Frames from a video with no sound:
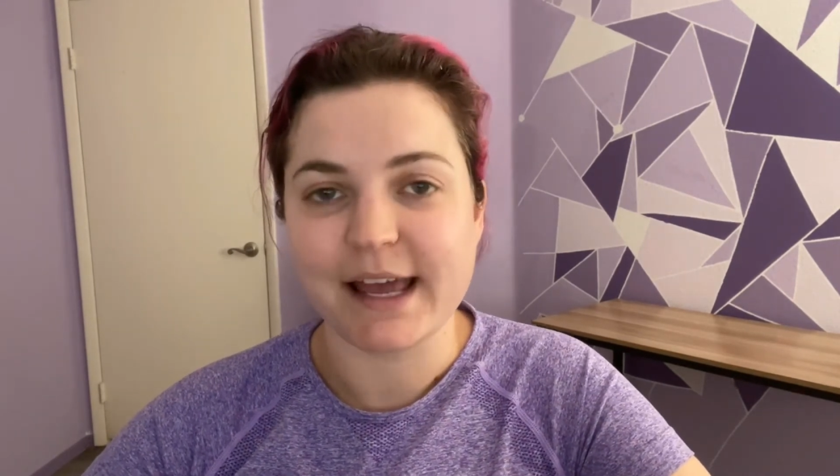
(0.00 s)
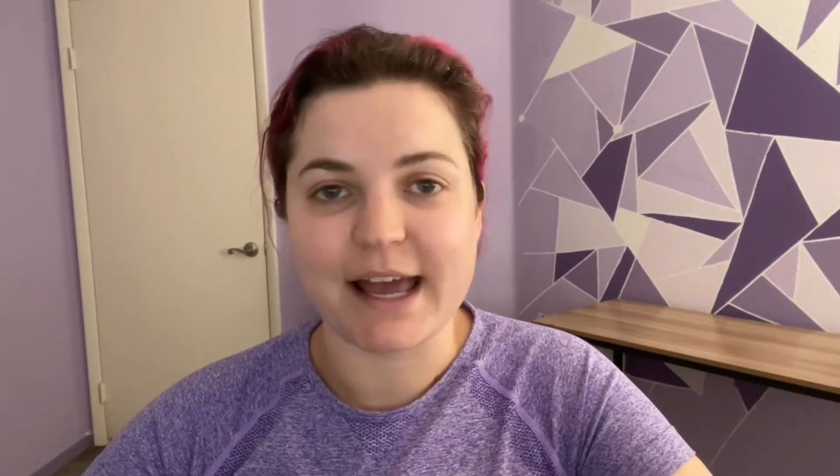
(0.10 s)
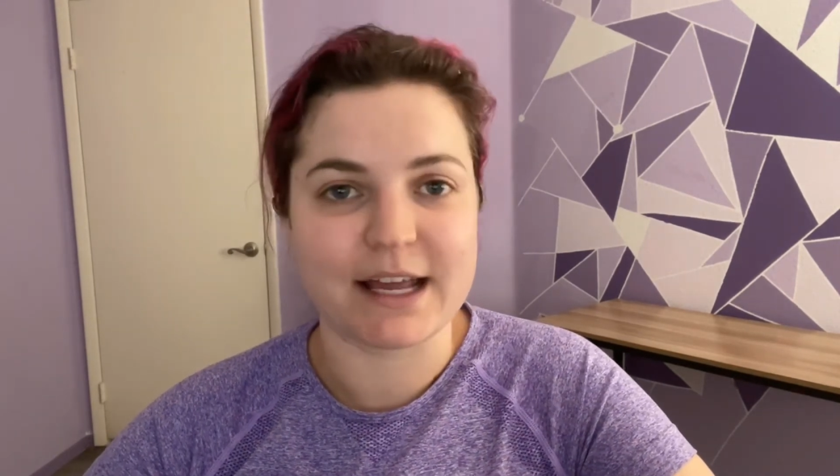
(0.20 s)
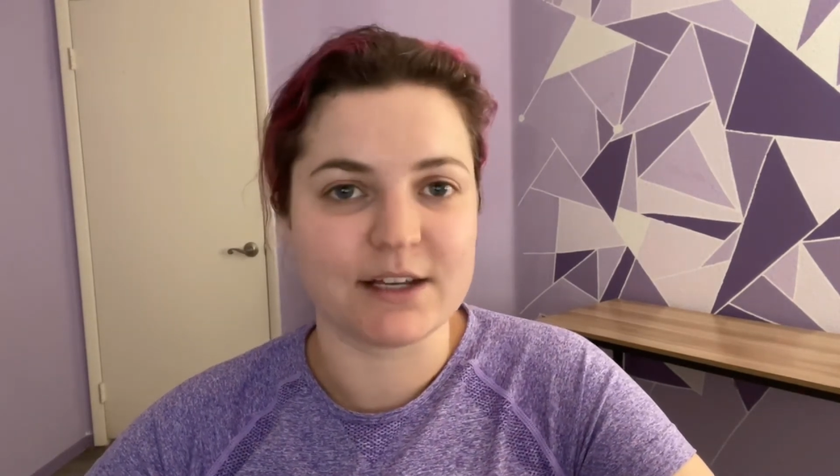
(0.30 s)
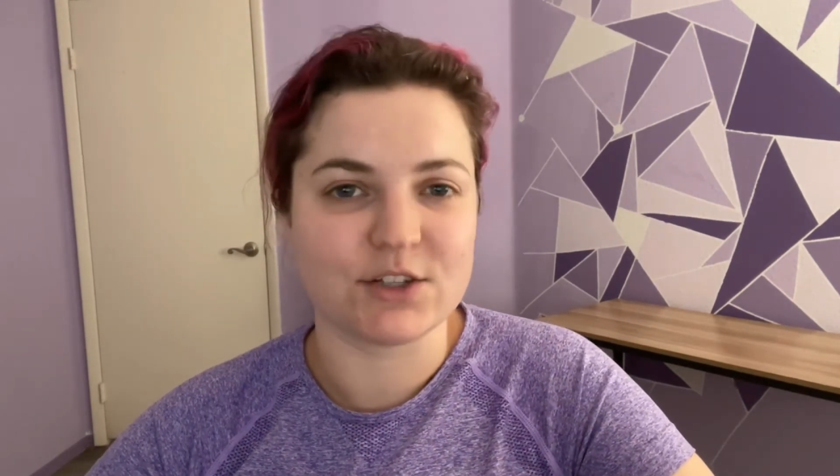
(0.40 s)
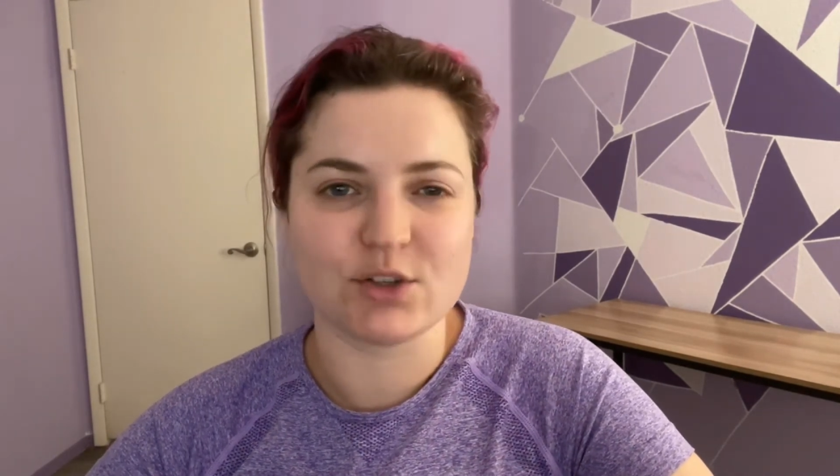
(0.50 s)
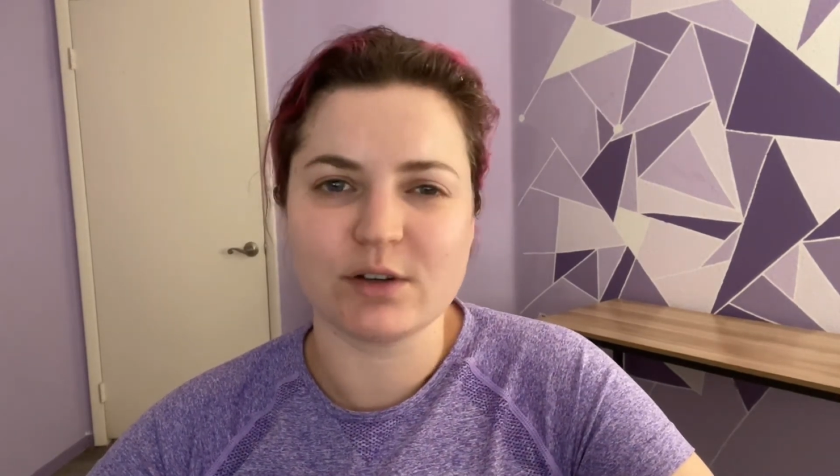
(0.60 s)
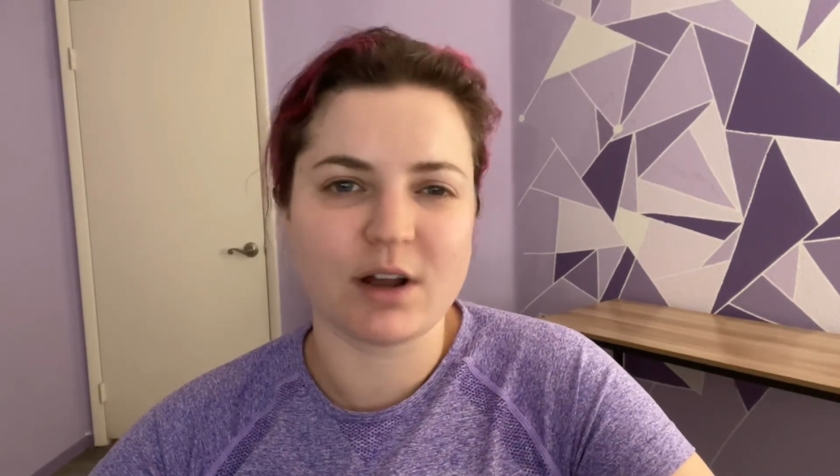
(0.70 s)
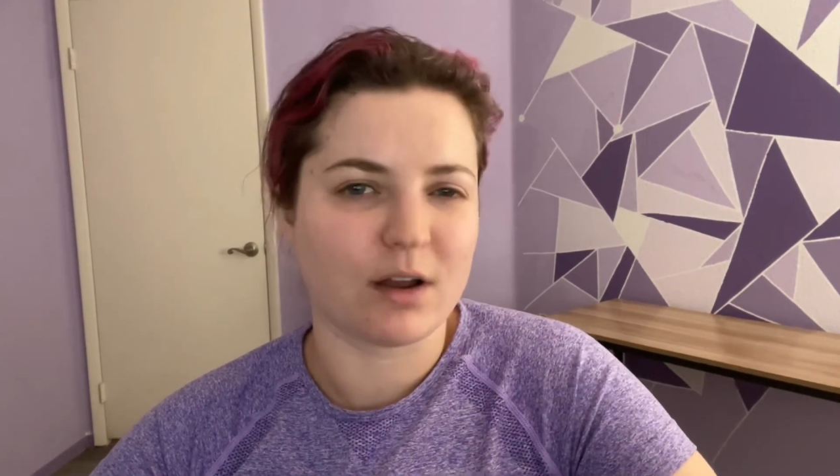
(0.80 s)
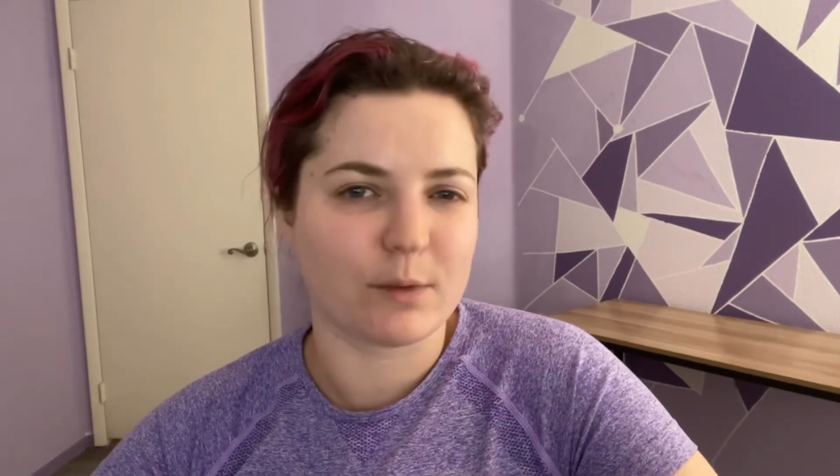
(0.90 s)
and you can
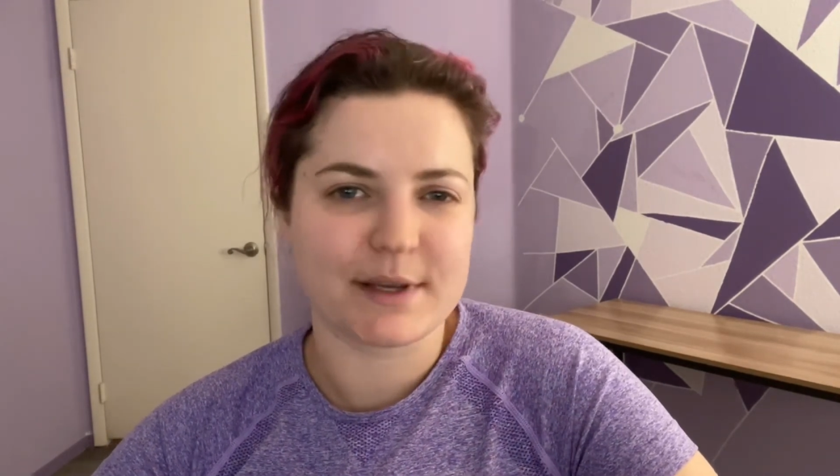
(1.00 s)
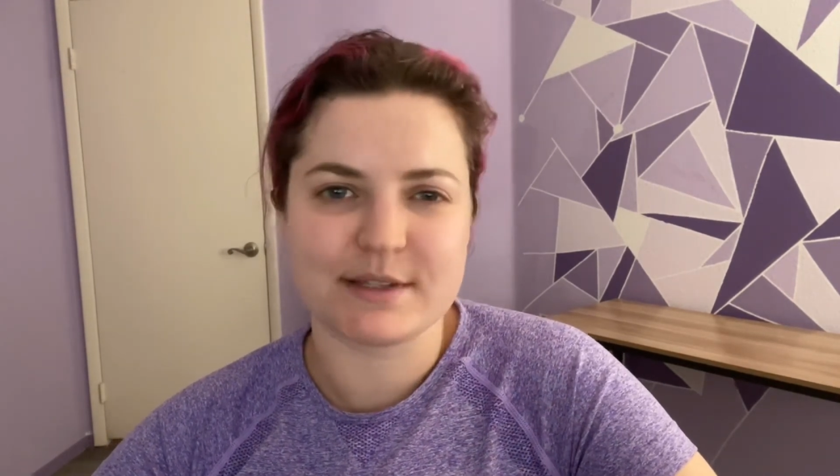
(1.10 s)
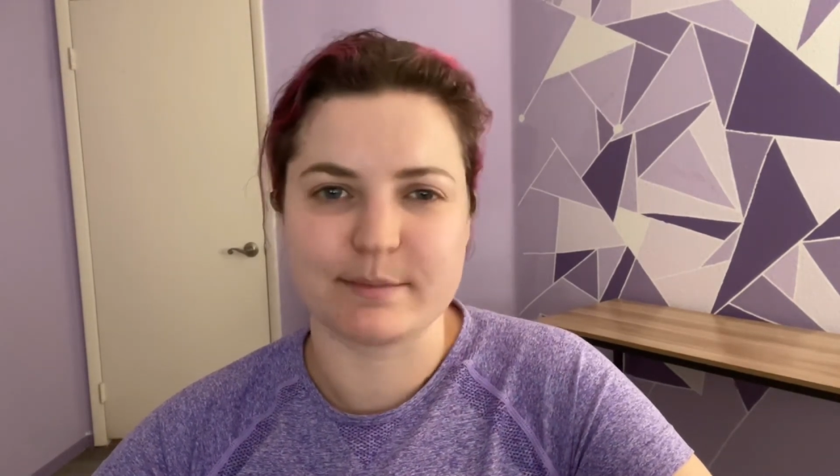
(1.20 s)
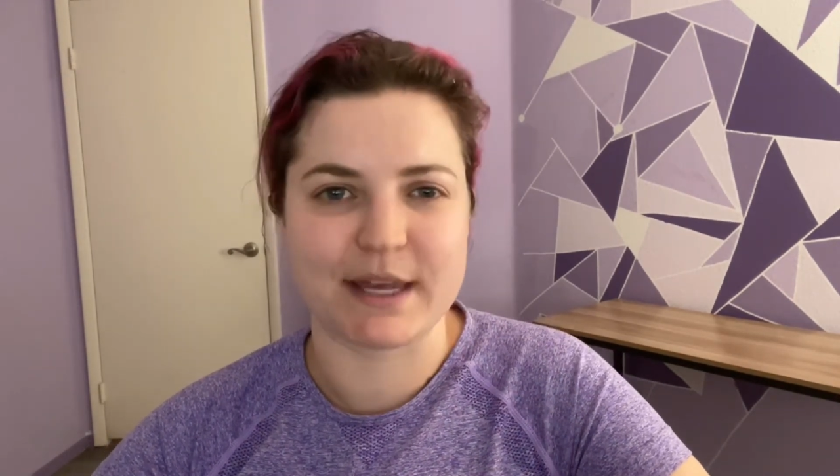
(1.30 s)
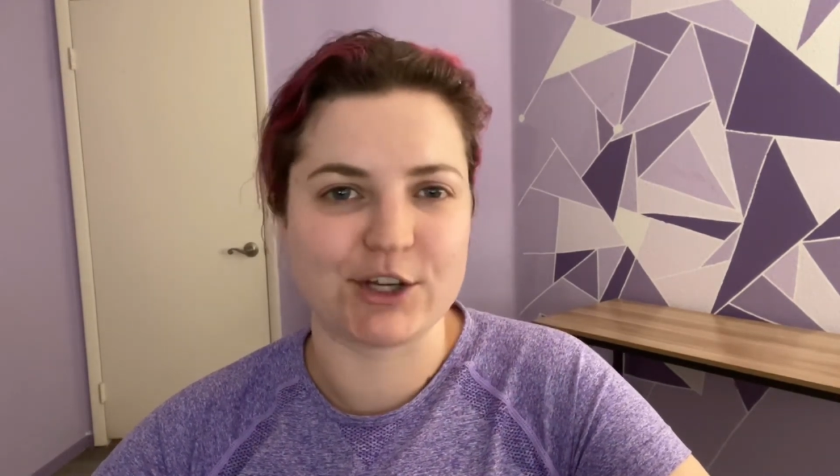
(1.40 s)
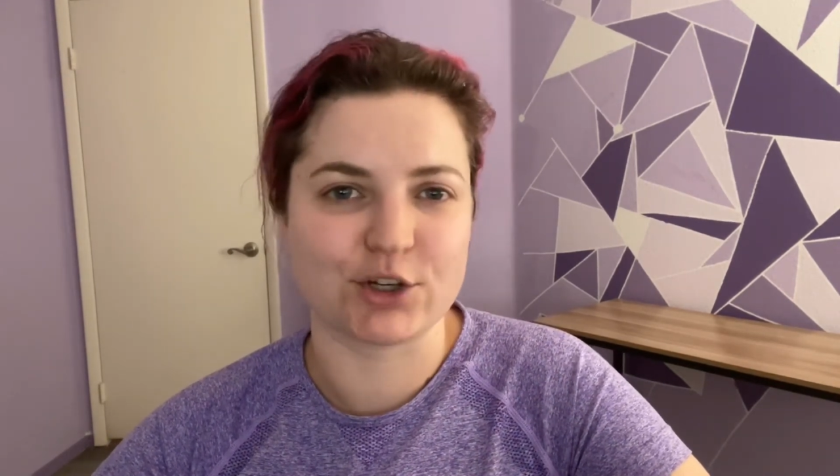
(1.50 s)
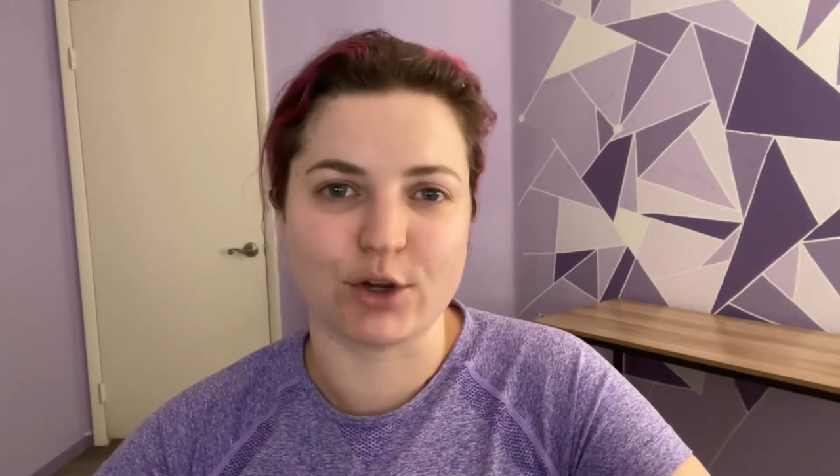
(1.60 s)
always make your